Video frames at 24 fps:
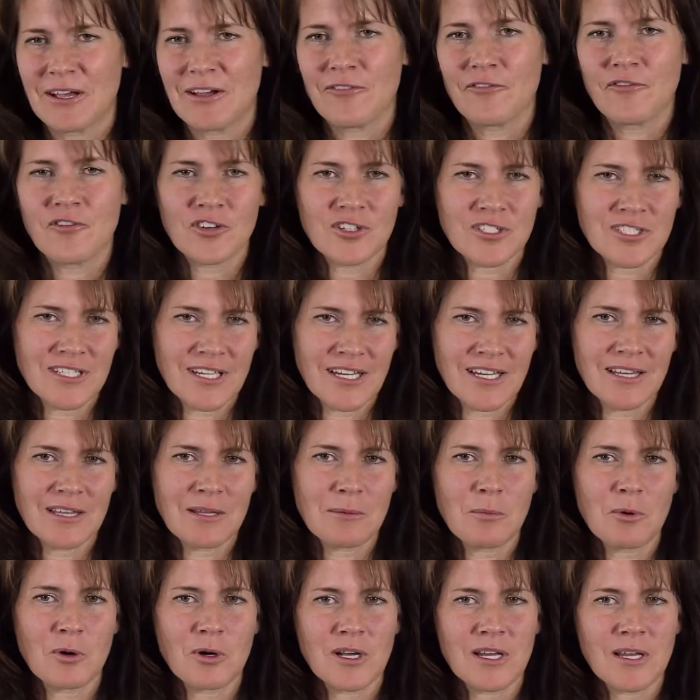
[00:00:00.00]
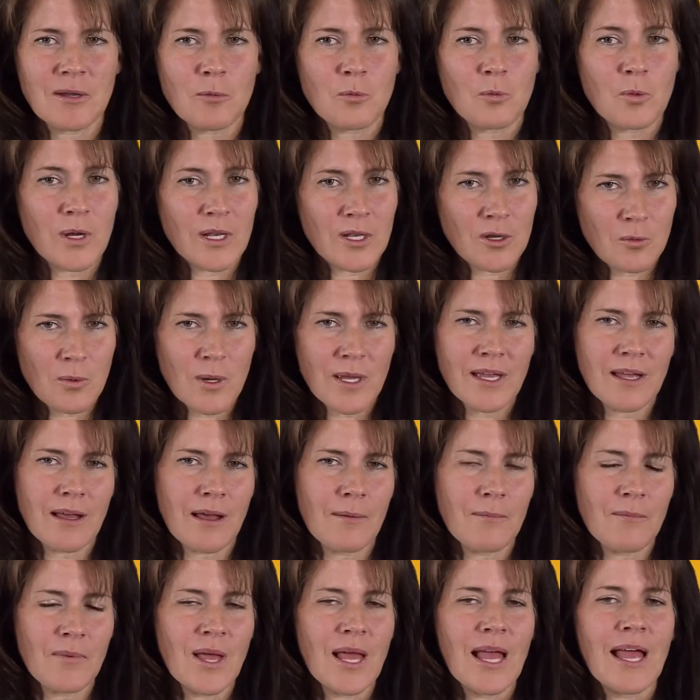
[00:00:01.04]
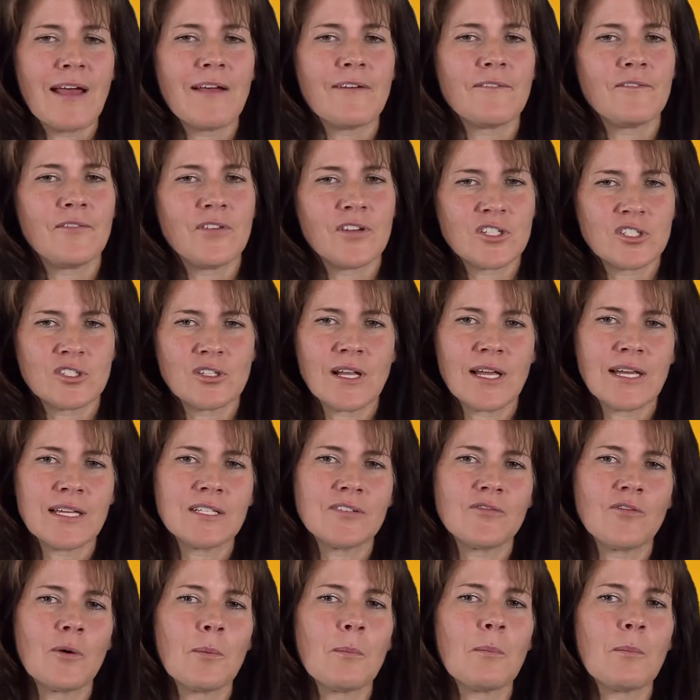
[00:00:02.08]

First thing in the morning, when you wake up, visualize for